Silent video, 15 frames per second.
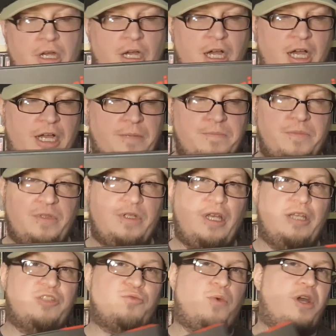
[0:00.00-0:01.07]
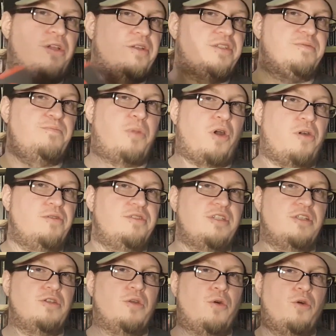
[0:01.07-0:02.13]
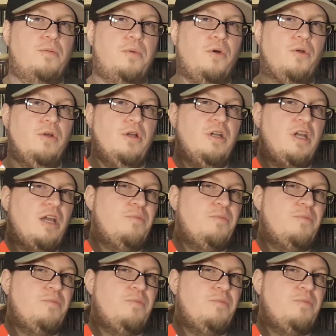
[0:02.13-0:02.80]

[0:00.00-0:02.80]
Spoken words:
as well as Barnes & Noble.